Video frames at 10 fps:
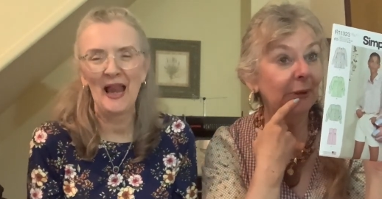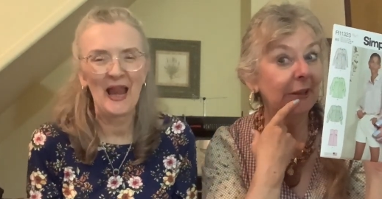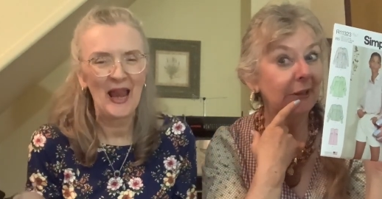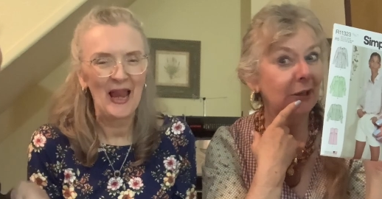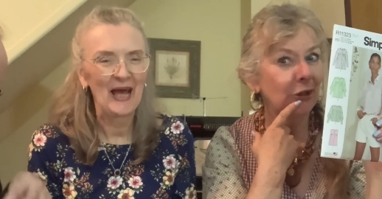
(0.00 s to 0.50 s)
Speaker 1: pleat
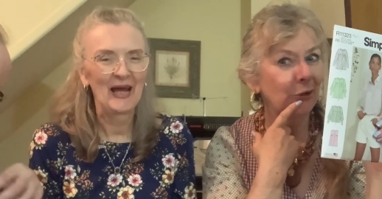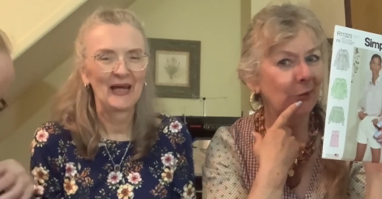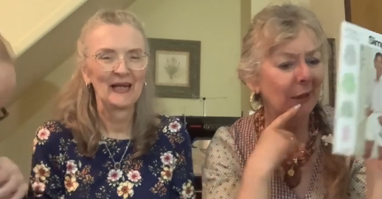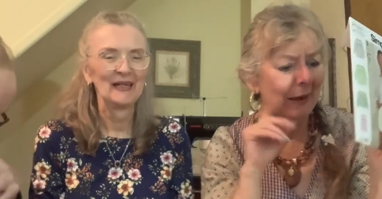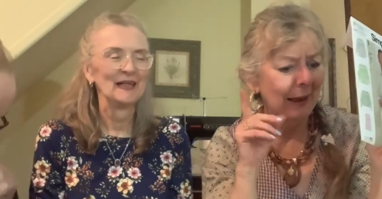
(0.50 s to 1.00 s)
issue that
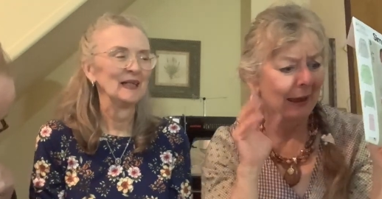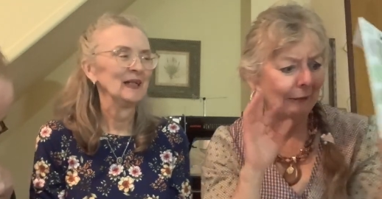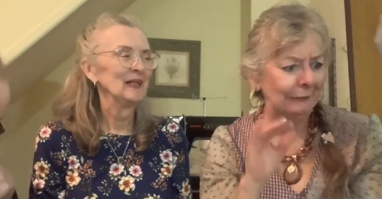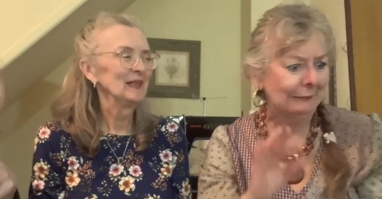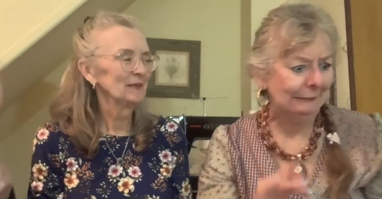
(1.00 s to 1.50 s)
I have.
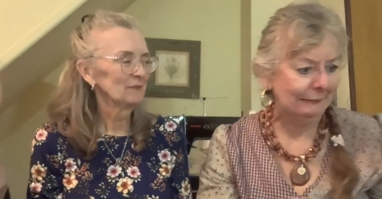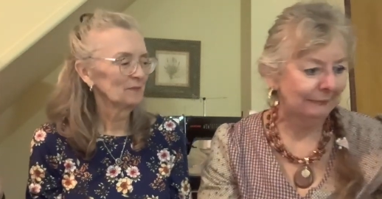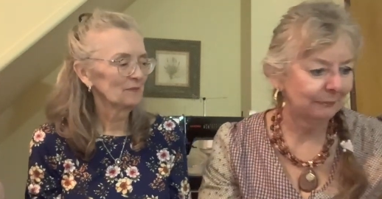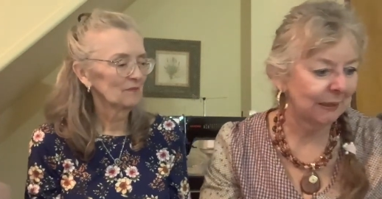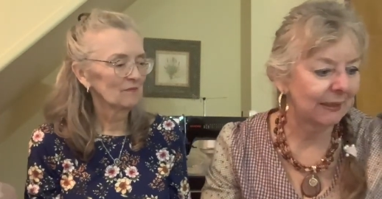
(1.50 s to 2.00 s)

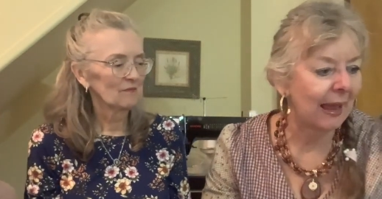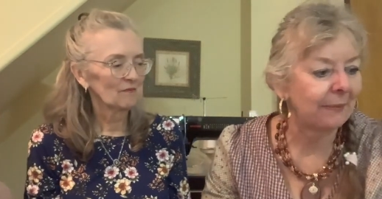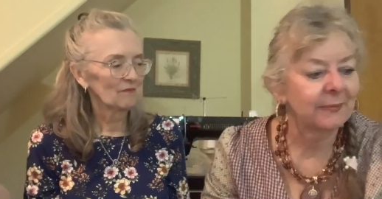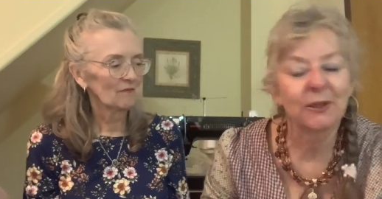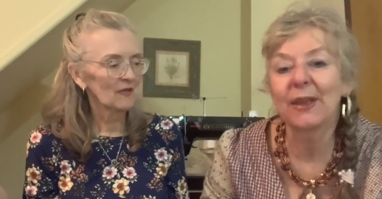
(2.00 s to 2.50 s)
But yeah,
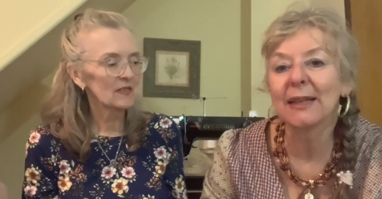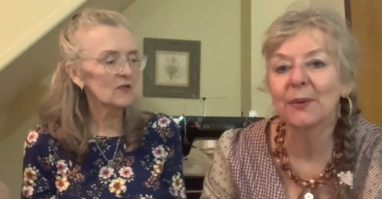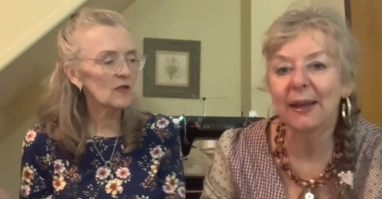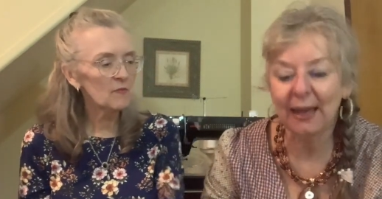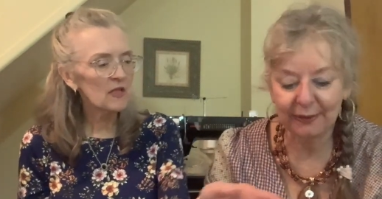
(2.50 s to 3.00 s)
so that's why I
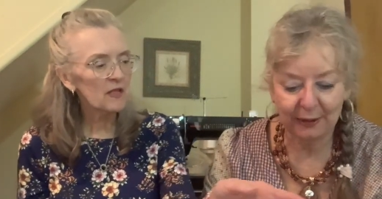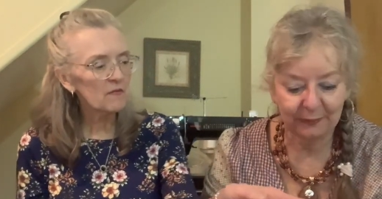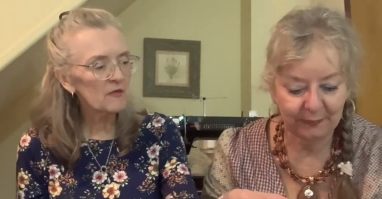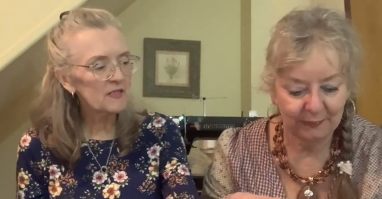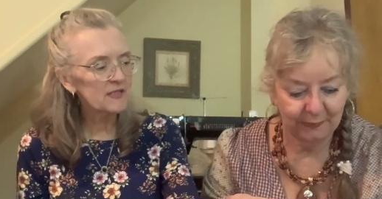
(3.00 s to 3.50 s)
got that. I
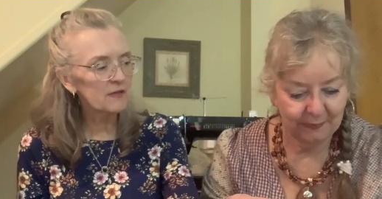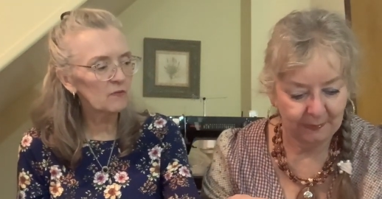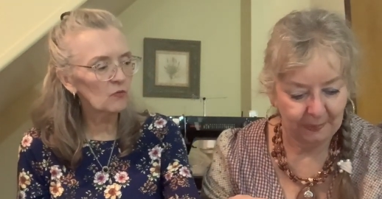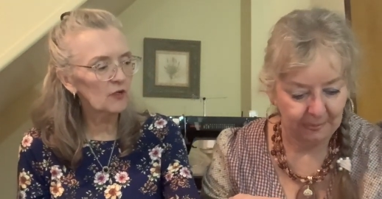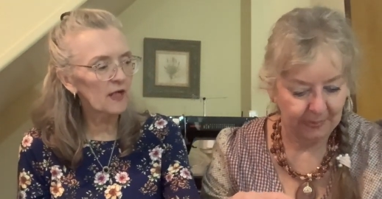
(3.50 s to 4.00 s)
see him. We're
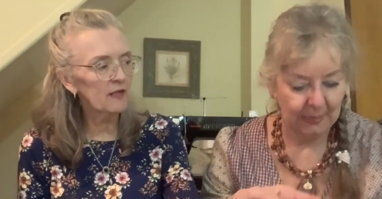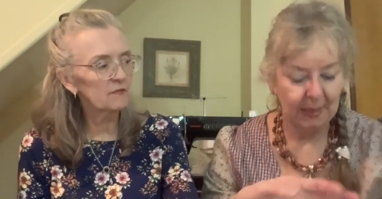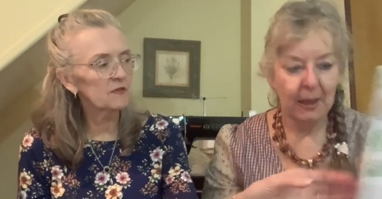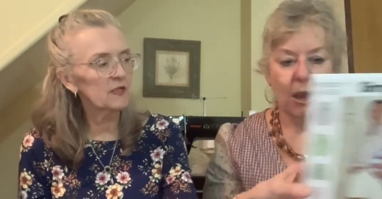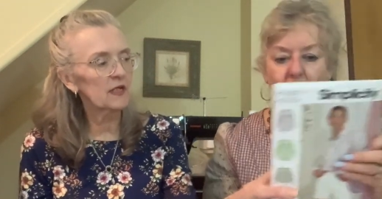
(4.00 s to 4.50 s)
going to hand him to
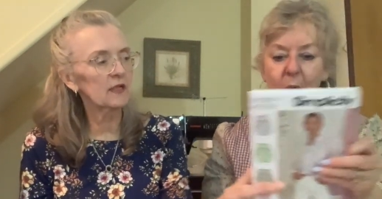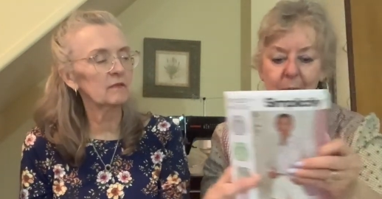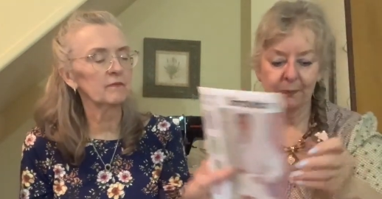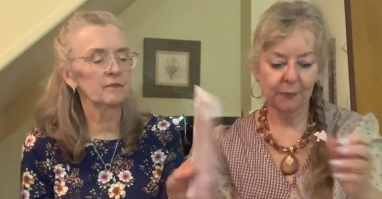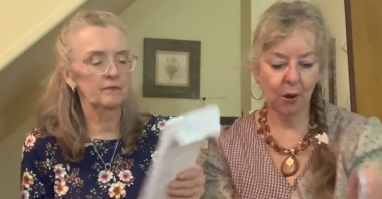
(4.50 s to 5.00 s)
Nate. Oh,
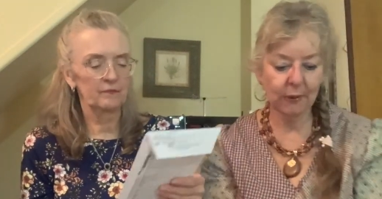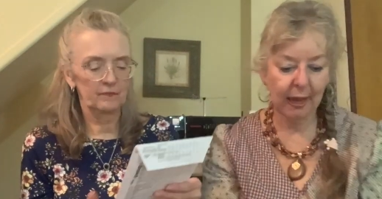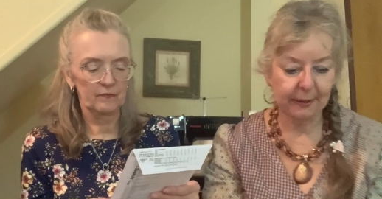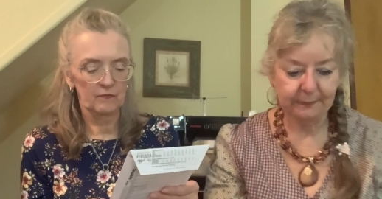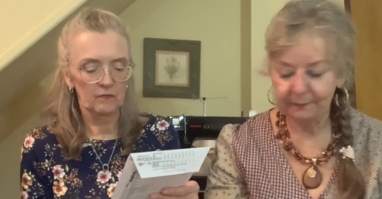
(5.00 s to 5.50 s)
okay.
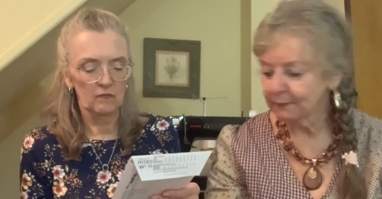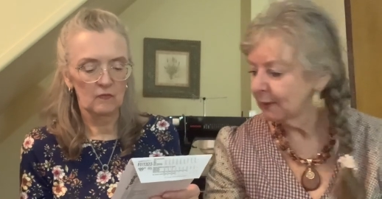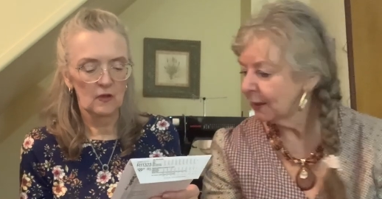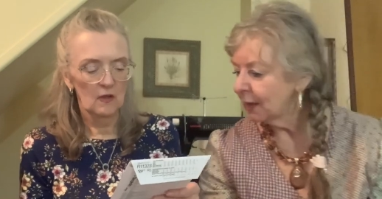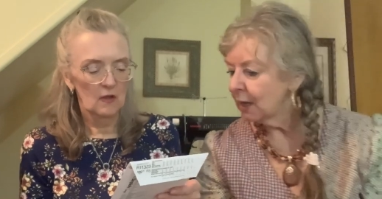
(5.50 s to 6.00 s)

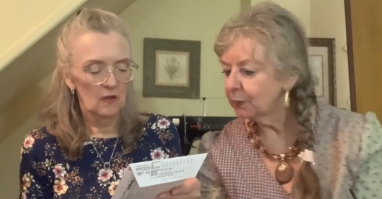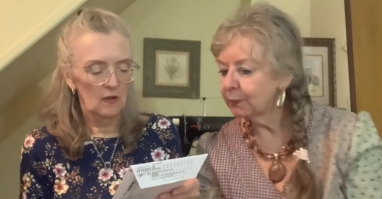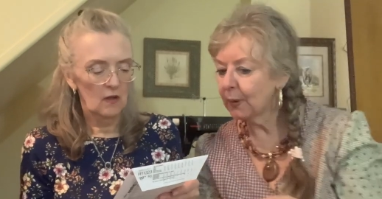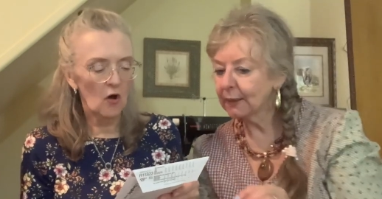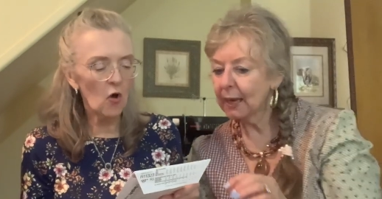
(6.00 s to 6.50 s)
What,
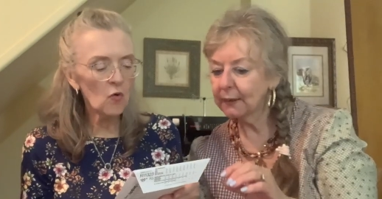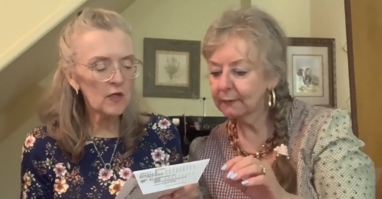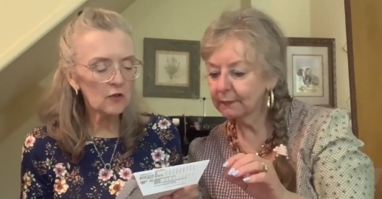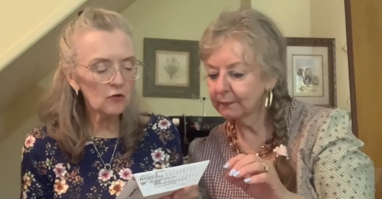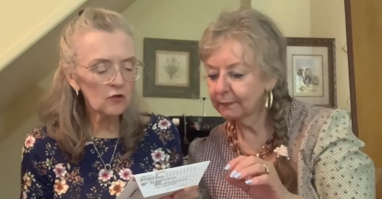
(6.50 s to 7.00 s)
oh, it
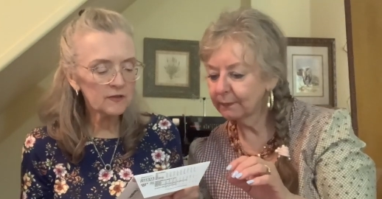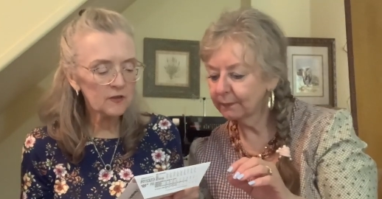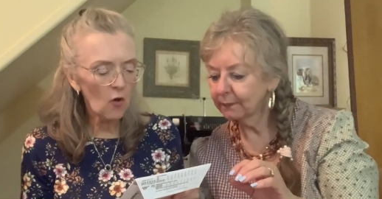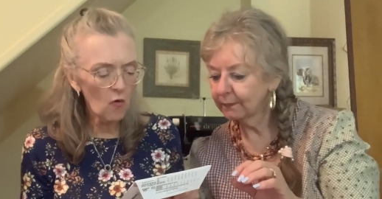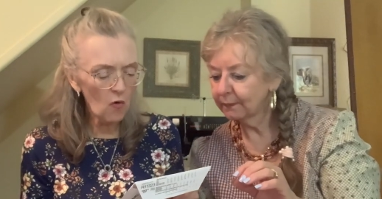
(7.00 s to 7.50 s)
looks,
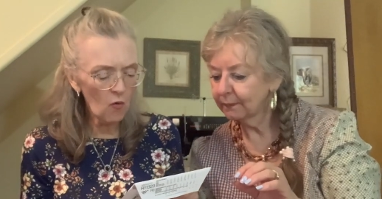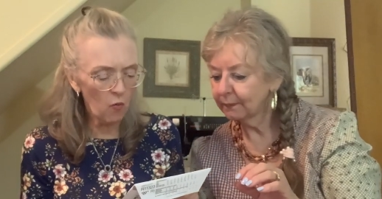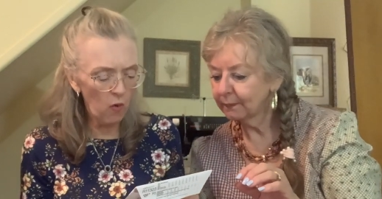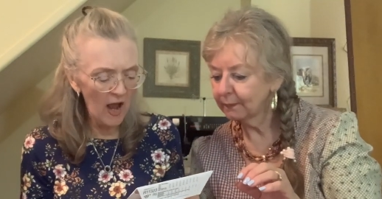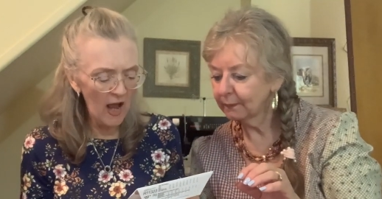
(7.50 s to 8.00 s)
oh,
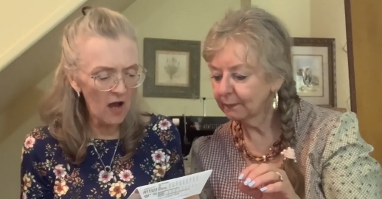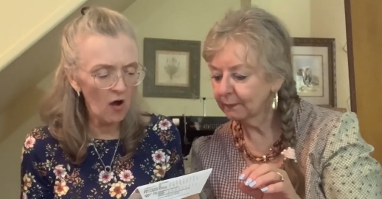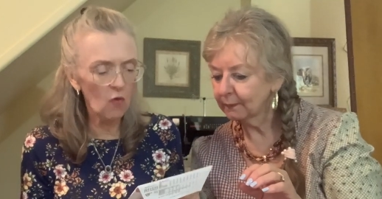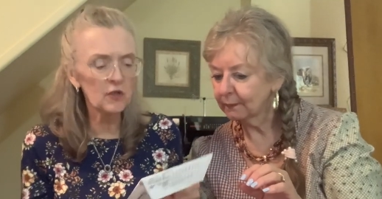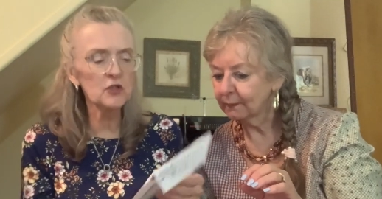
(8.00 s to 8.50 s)
wow.
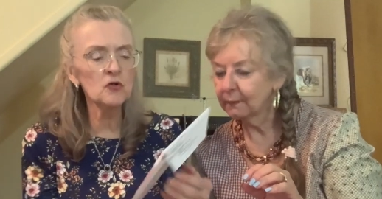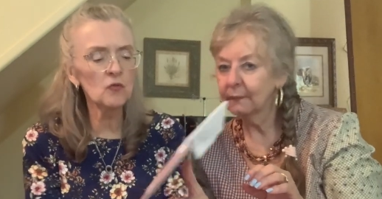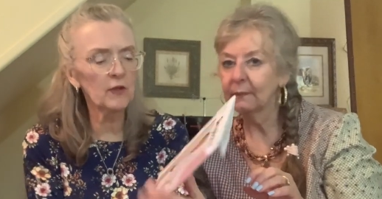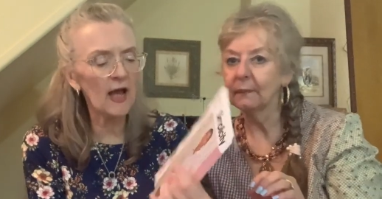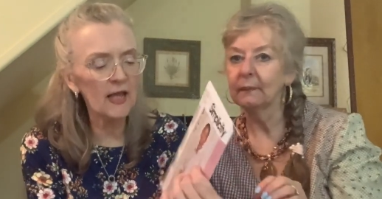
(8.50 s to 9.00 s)
you know what
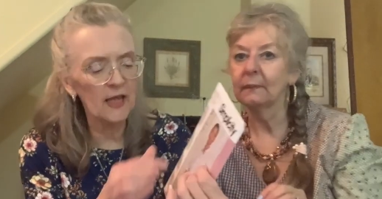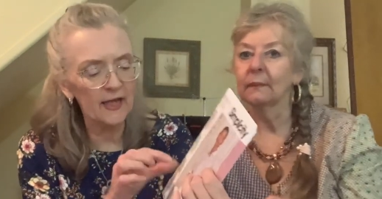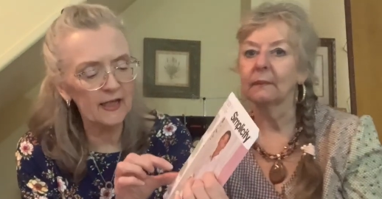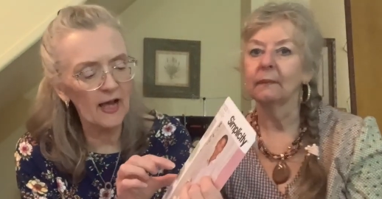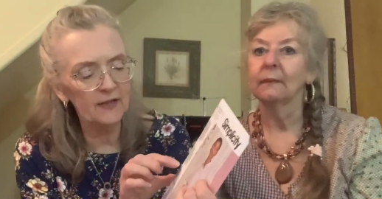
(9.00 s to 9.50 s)
I like
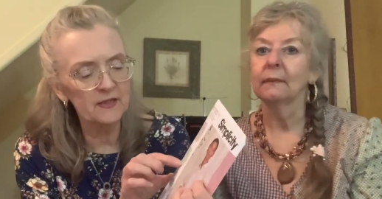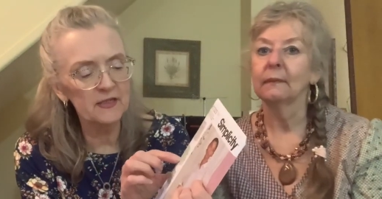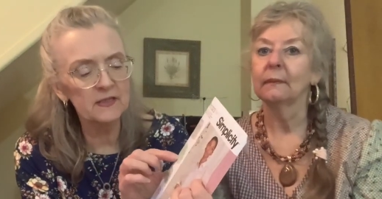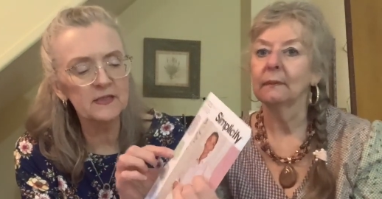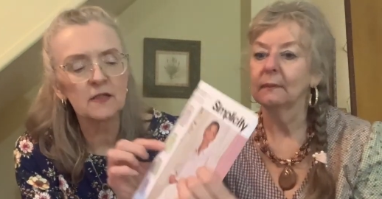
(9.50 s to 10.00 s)
on
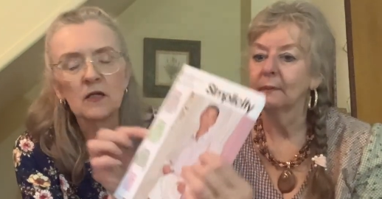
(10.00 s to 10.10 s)
these?